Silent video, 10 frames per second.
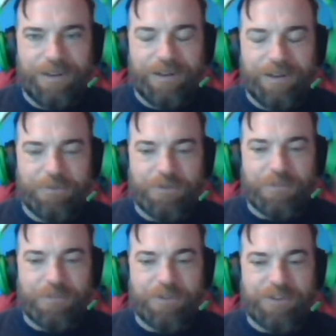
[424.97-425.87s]

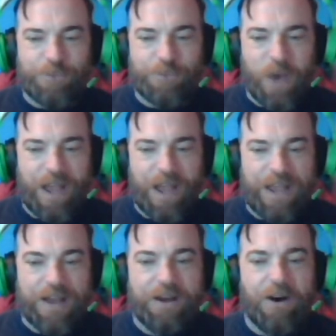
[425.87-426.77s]
diverse way
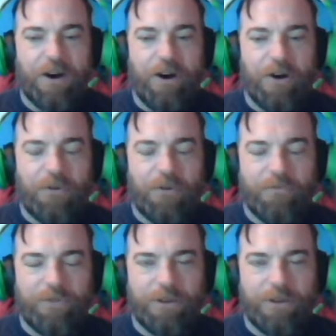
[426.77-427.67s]
of
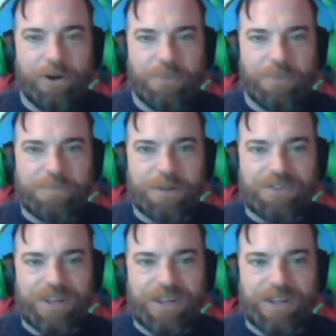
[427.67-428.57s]

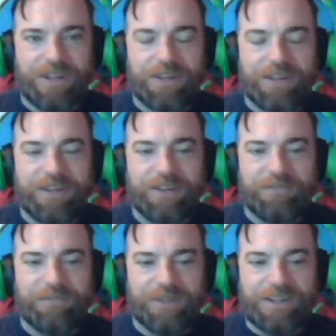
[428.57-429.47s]
optimizing
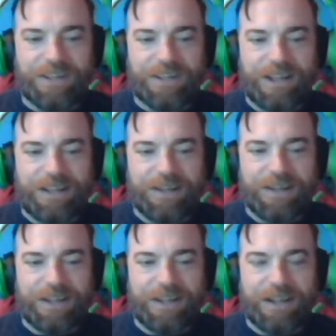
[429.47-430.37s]
writing a
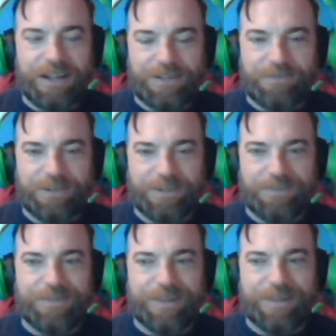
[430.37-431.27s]
linear algebra
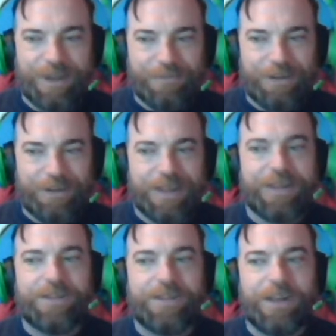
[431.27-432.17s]
library.
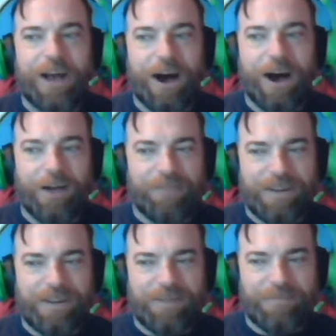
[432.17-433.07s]
I've
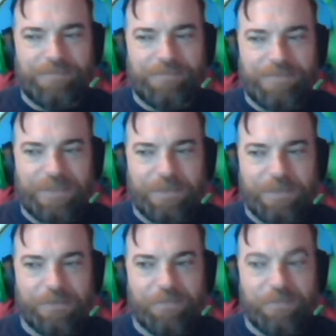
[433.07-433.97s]
written
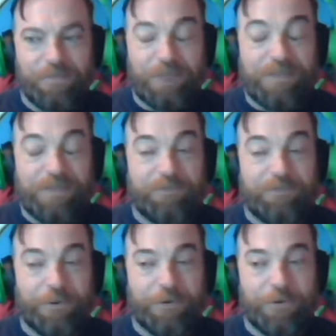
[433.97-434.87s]

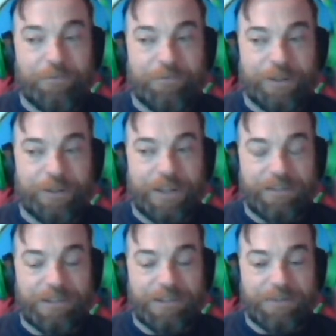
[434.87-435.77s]
4 full linear
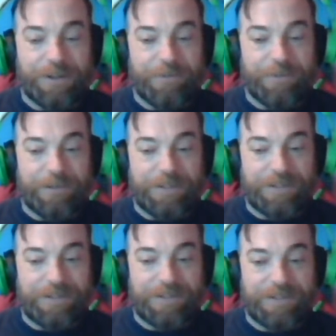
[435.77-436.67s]
algebra libraries
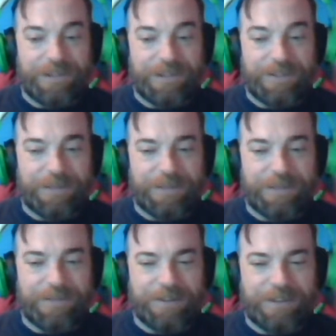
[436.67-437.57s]
since about
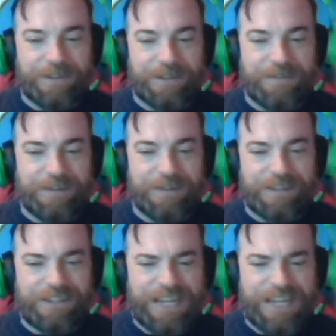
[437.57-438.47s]

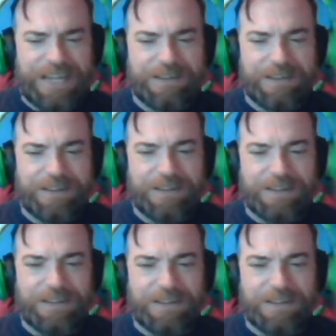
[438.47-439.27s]
1990 in C++.